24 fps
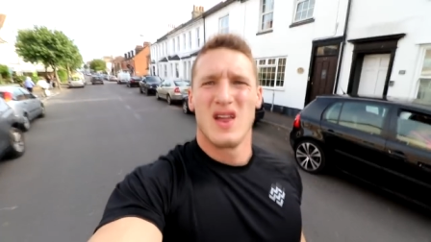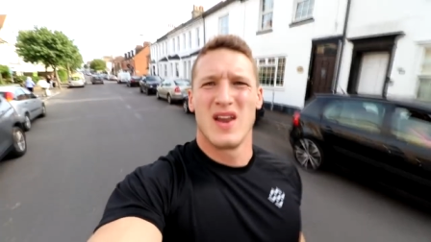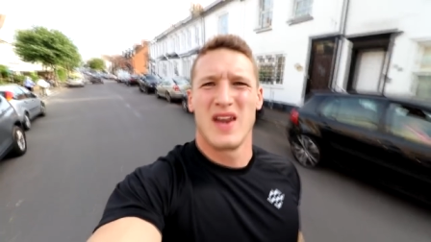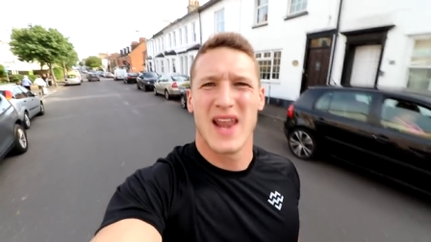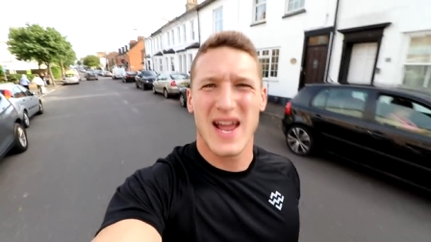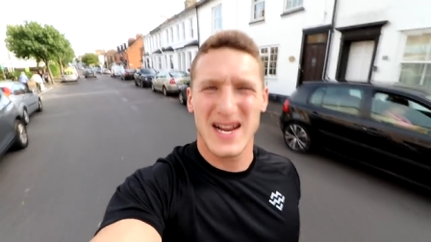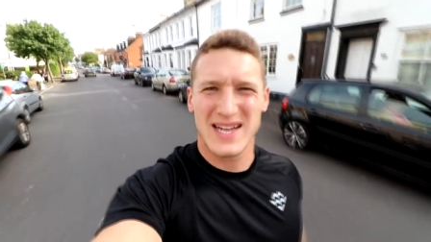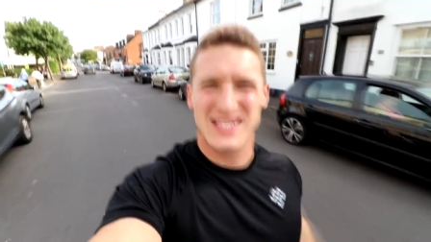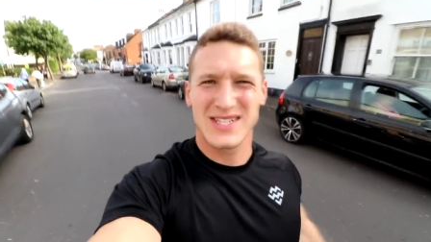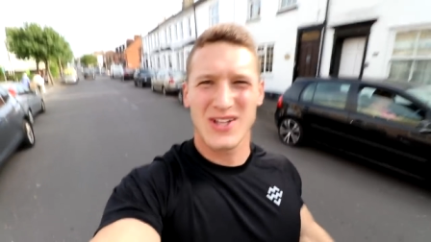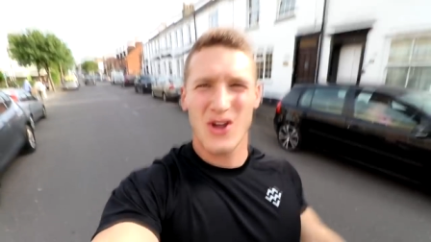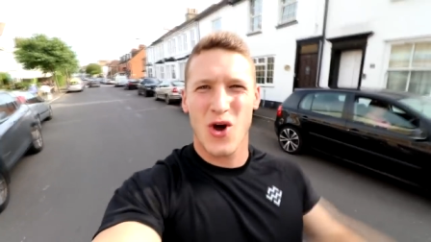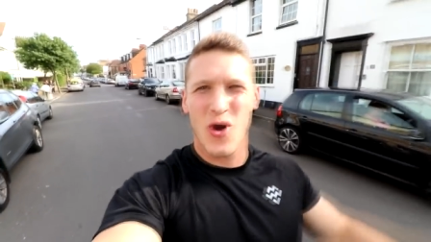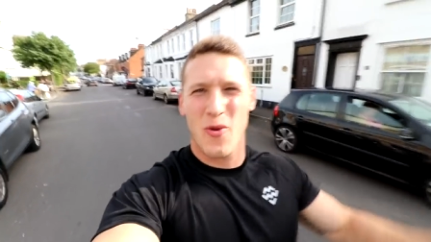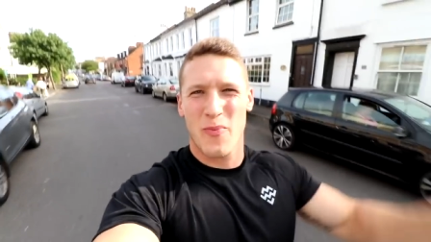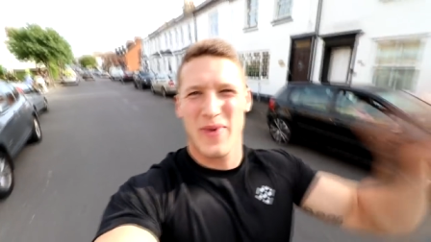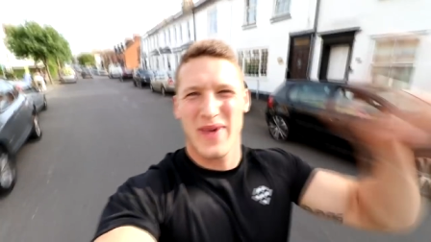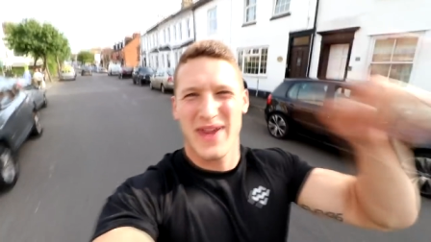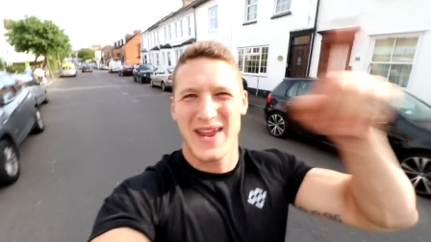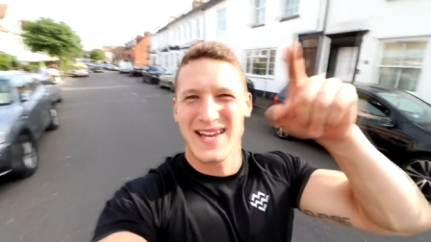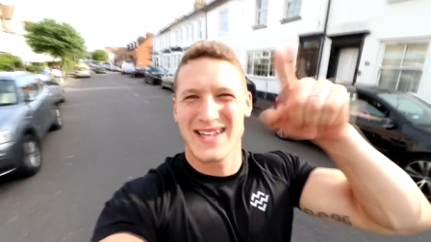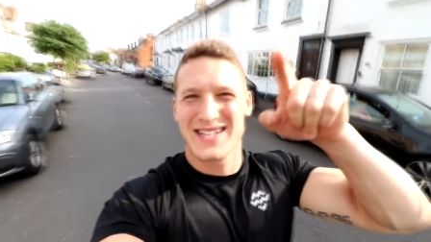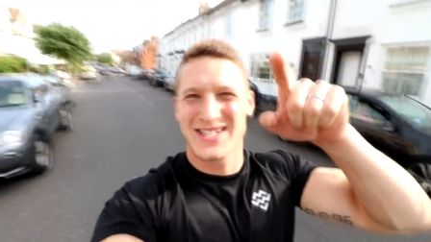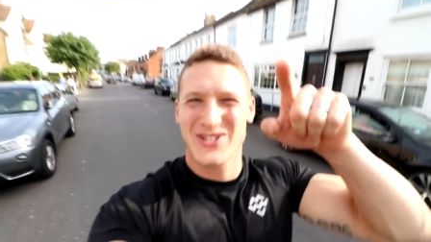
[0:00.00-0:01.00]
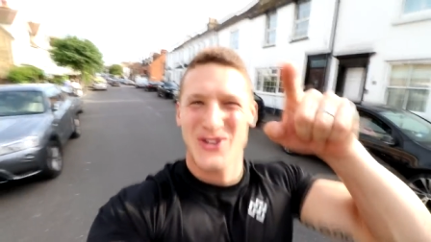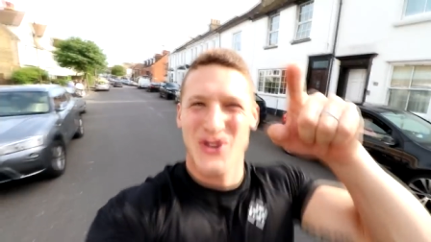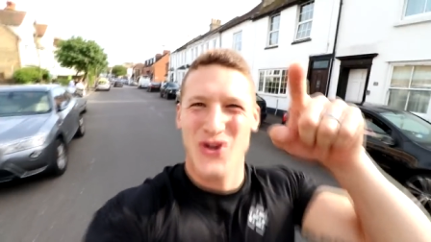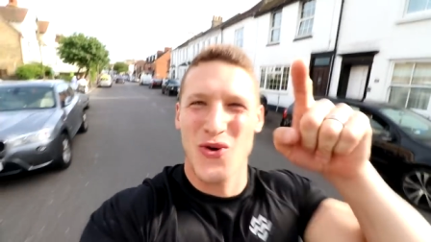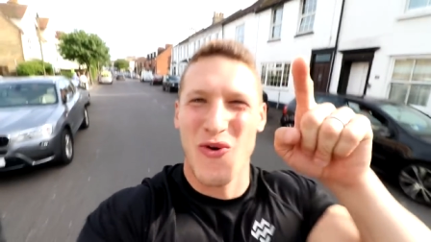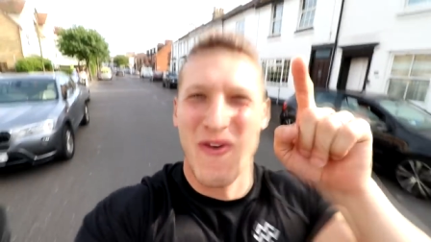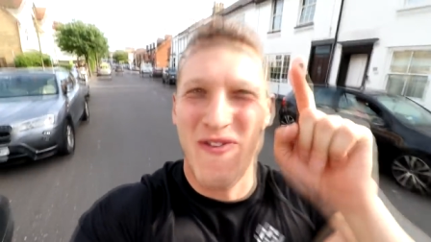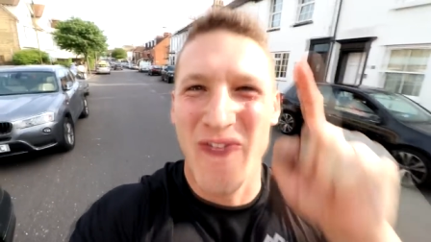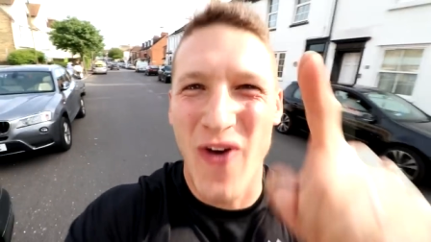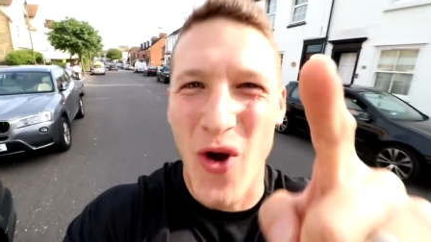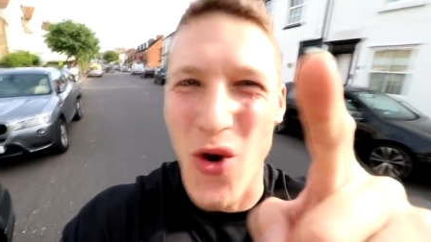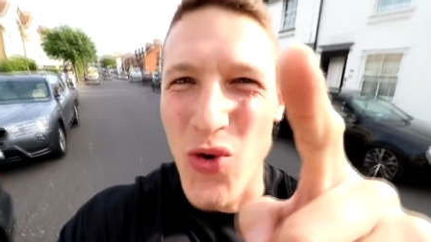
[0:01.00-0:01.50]
Next stop is
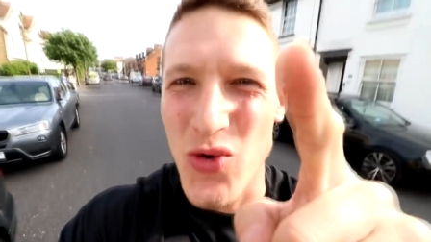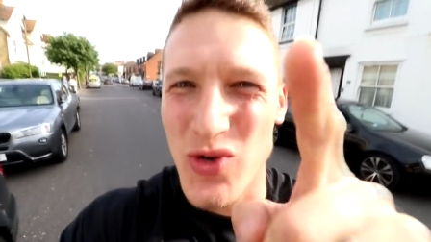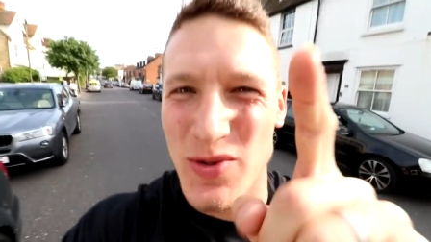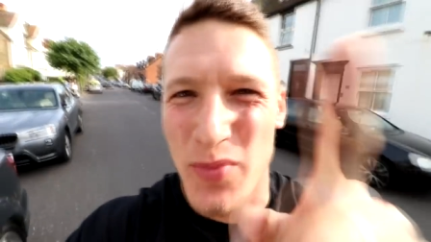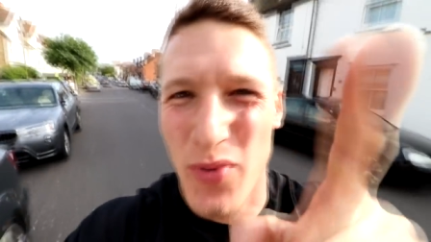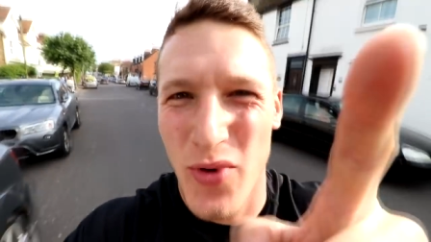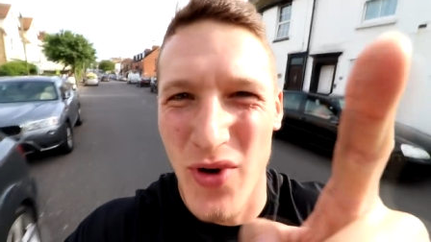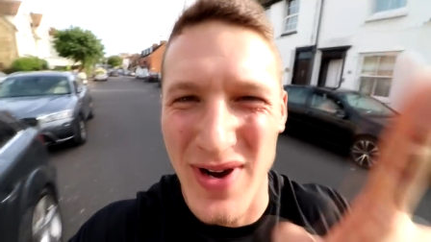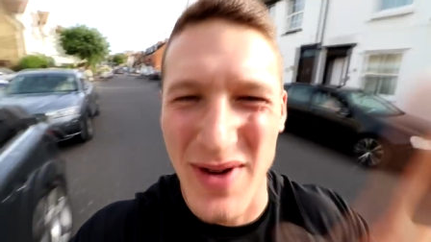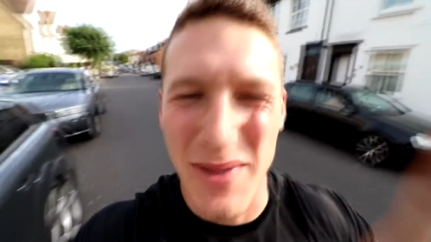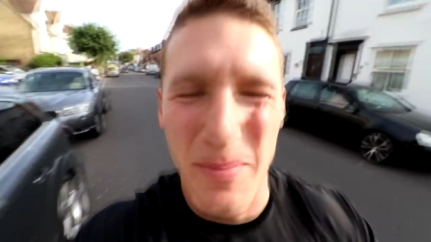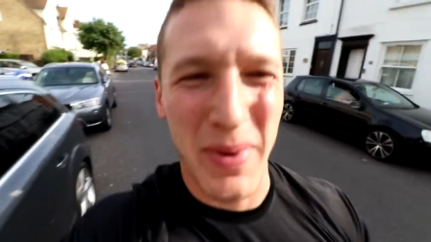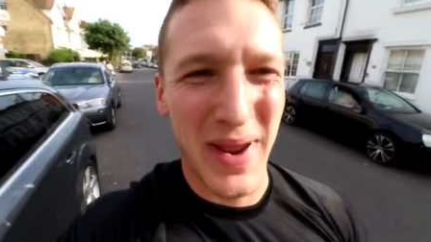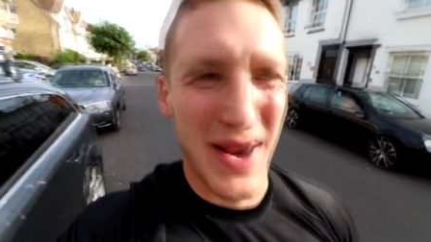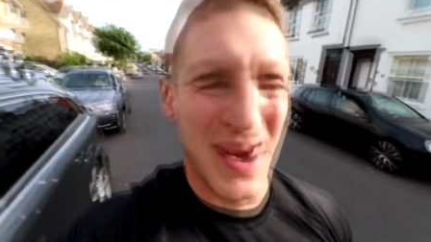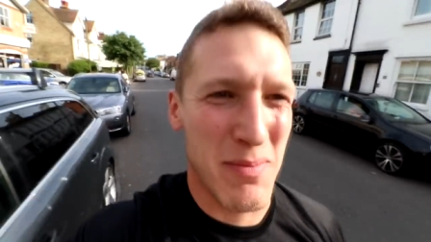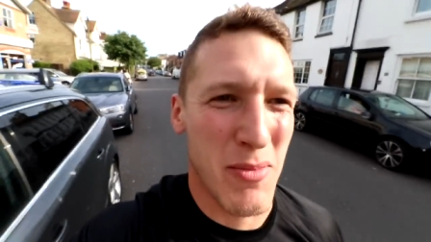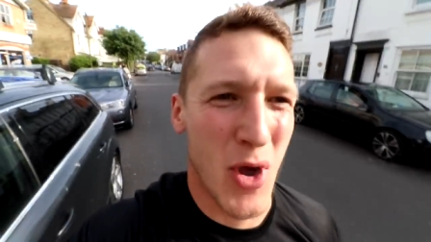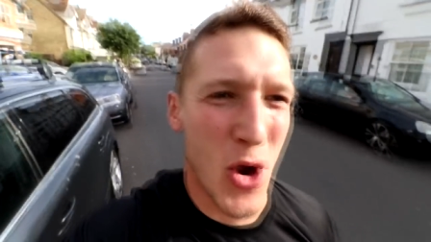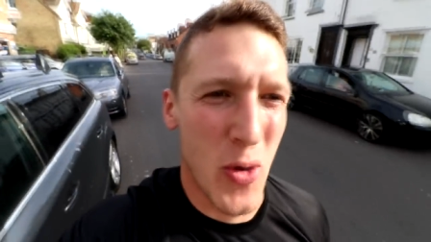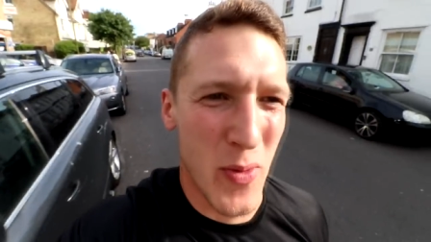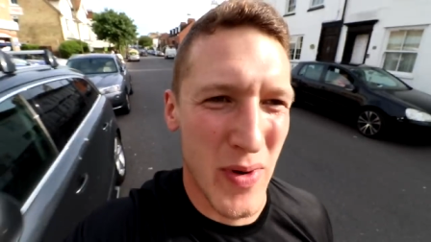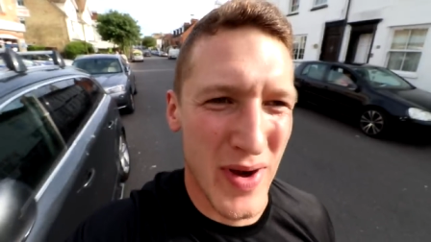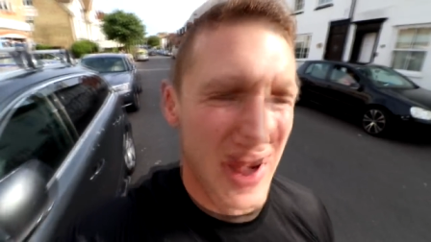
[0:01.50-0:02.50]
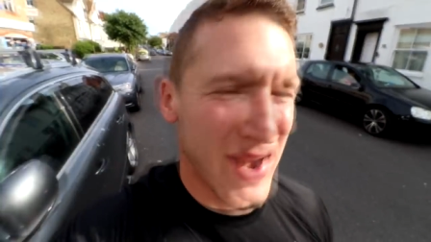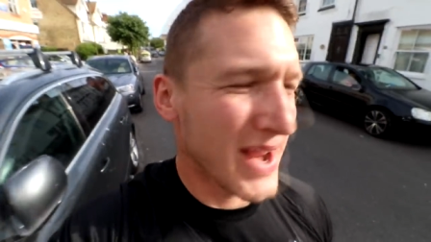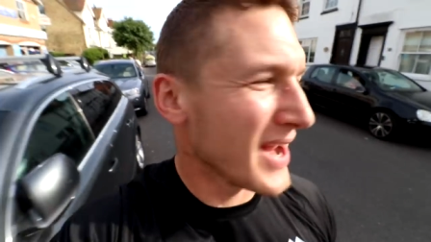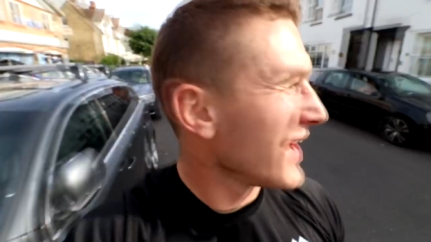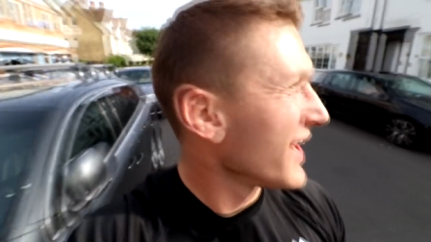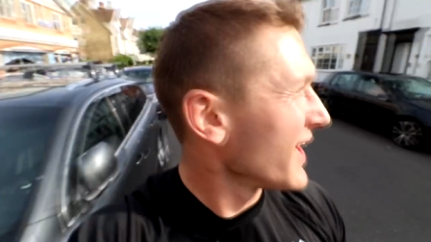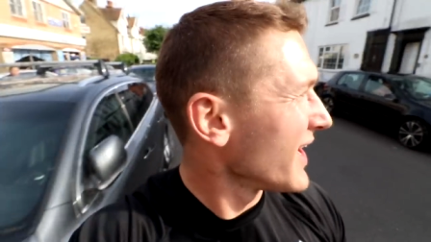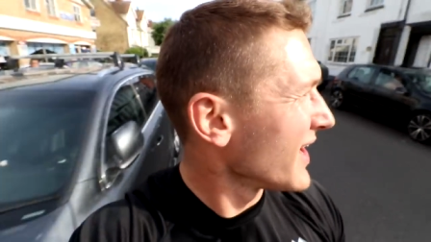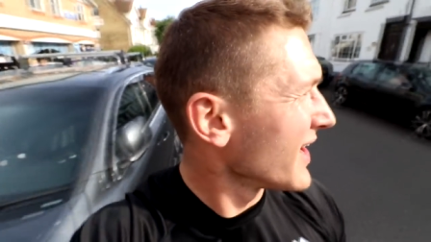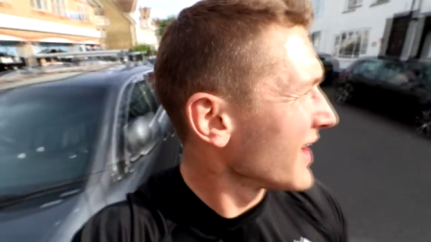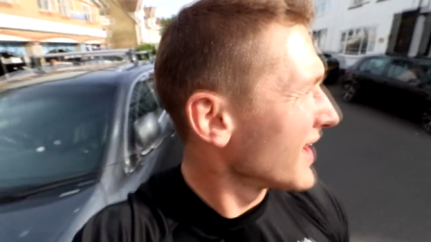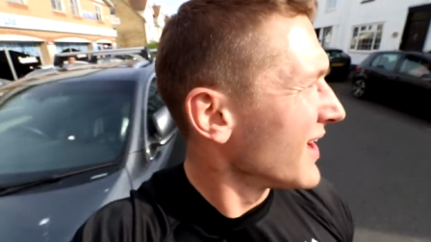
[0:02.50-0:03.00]
to vote. Pretty big moment
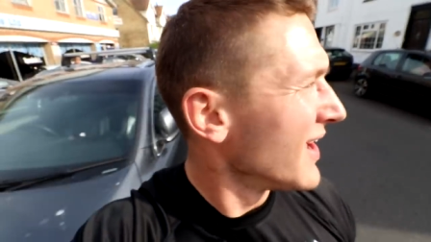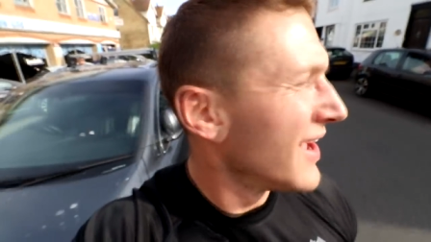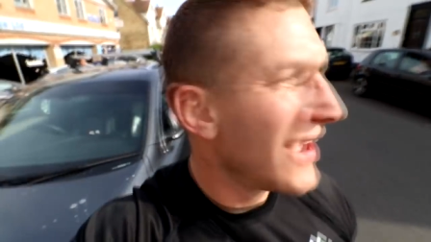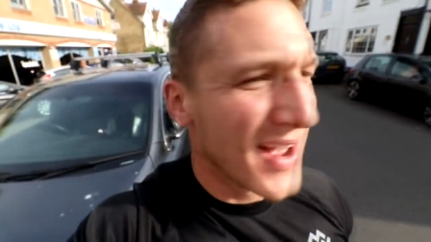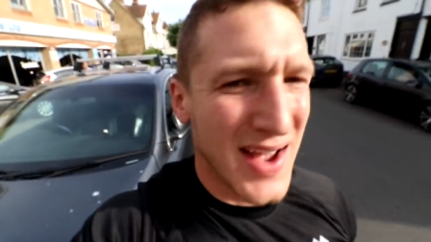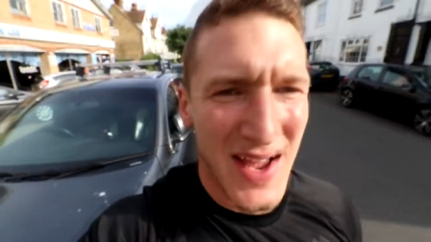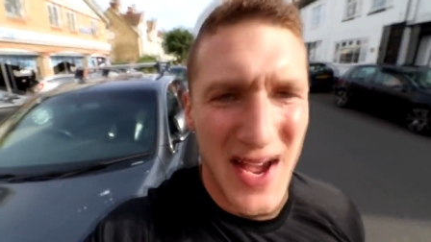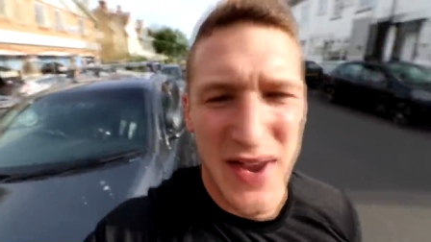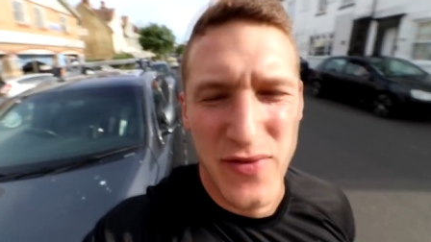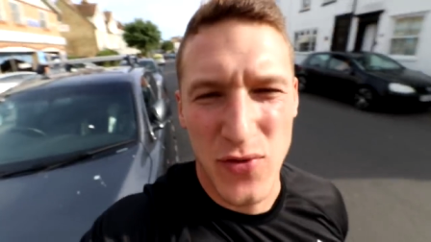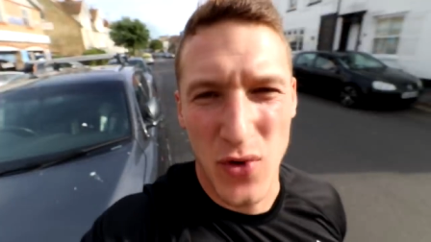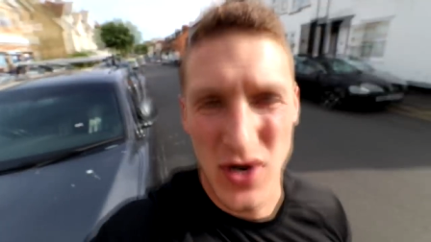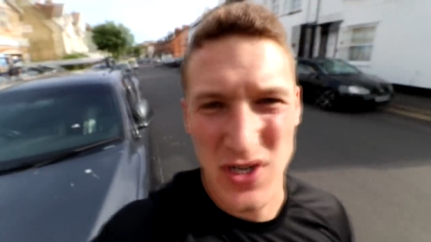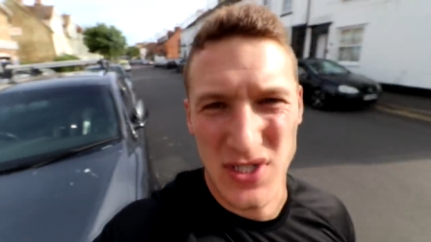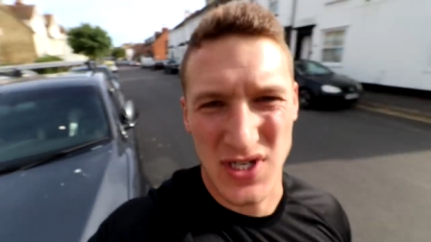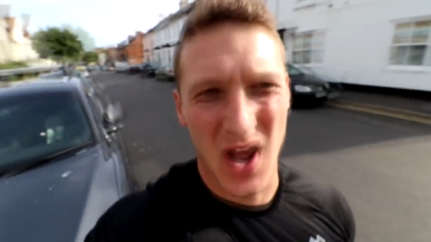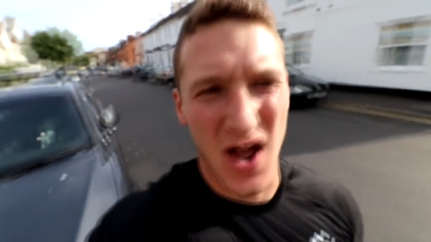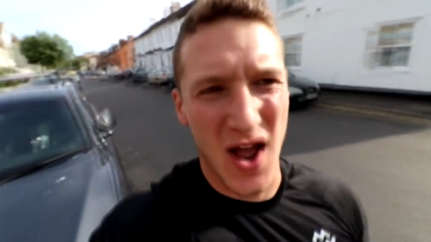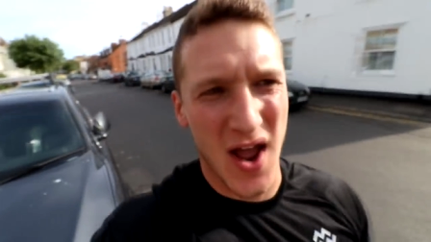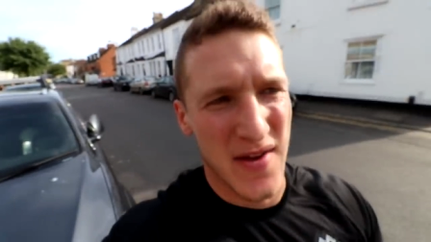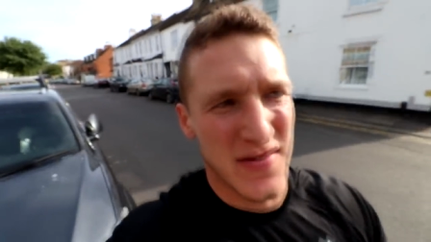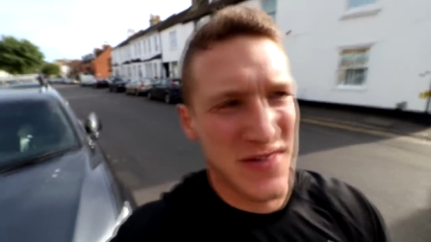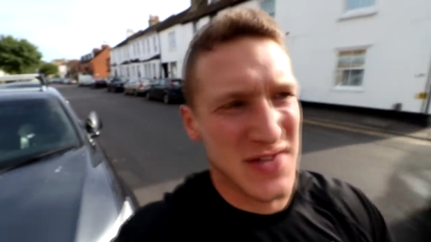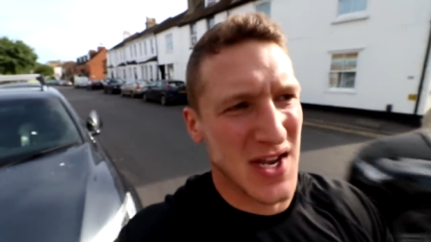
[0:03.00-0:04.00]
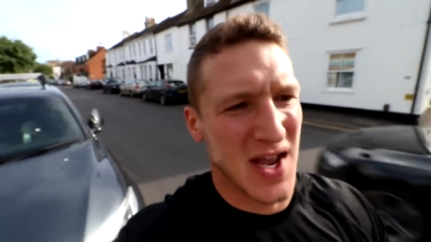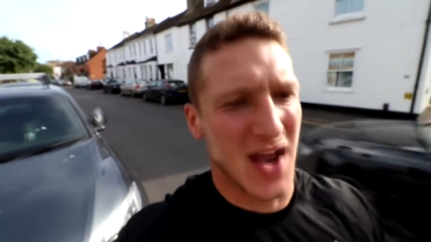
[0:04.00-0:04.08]
in everyone's lives.